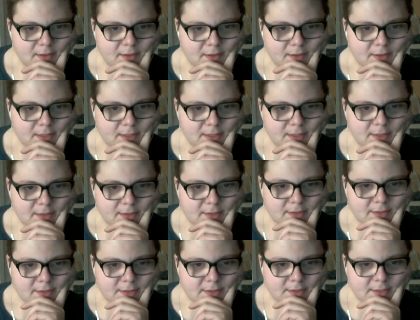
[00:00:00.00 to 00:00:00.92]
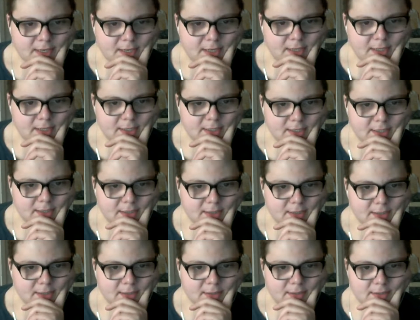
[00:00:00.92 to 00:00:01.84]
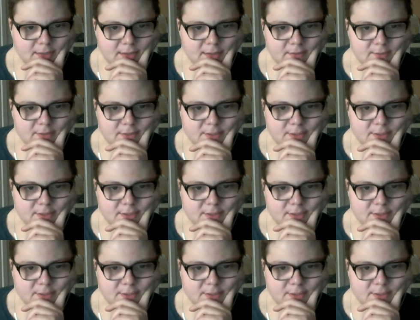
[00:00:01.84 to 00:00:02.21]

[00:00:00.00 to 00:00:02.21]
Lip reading: Keith is saying he